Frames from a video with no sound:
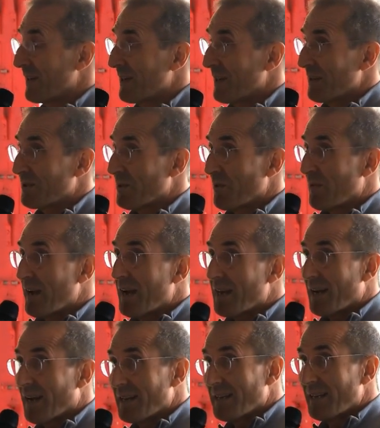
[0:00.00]
So that
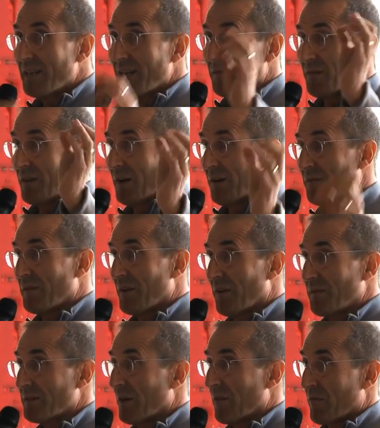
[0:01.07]
idea of
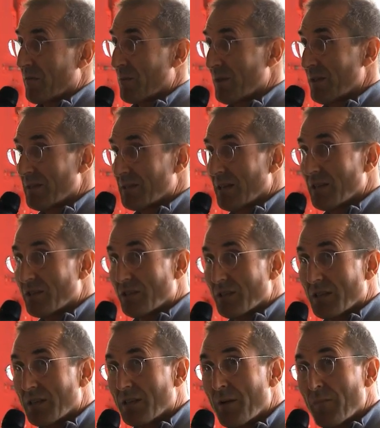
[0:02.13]

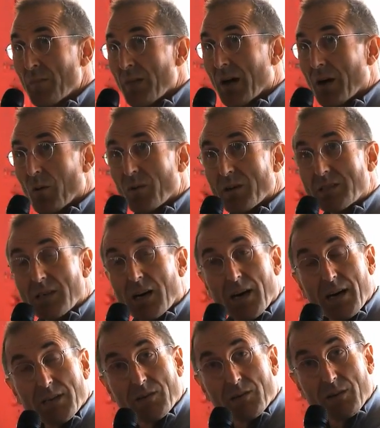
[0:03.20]
self-realization was
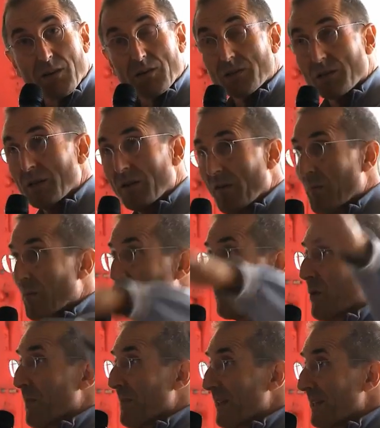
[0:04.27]
tied to a notion of upward
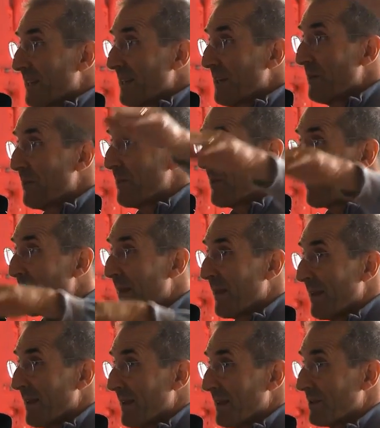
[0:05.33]
mobility,
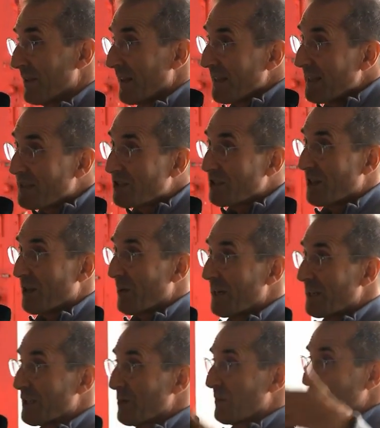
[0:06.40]
so that each
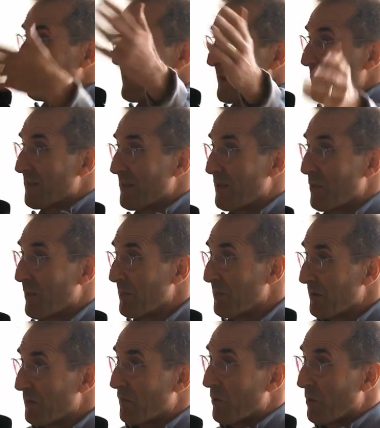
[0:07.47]
generation would do better than the one
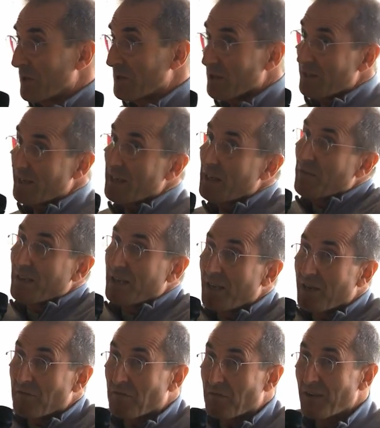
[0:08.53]
before, so that even
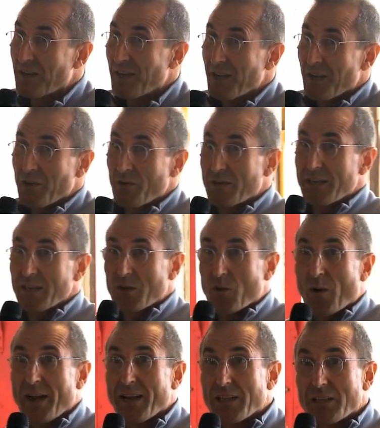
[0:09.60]
if you didn't
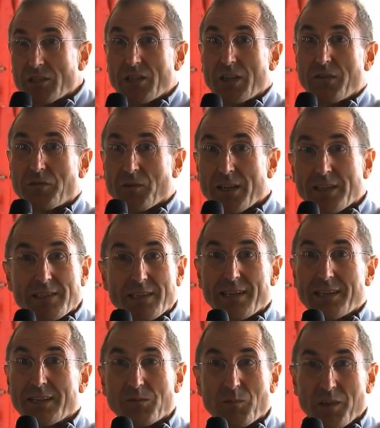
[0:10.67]
quite achieve
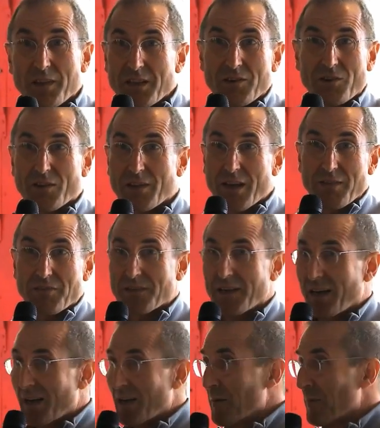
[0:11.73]
transcendence within your
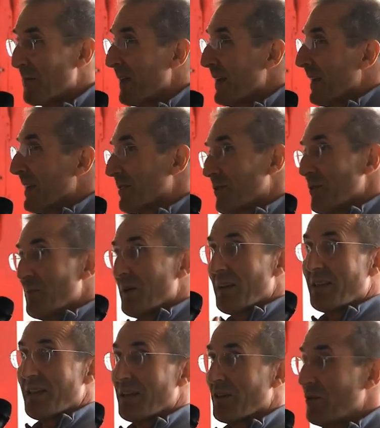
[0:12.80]
lifetime,
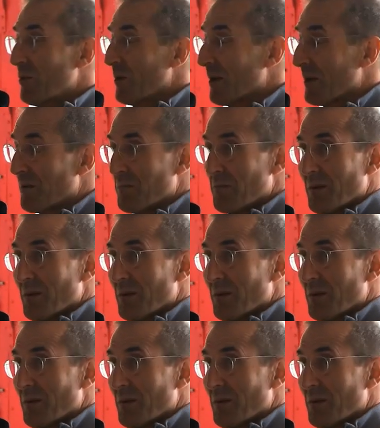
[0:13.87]
assuming that you were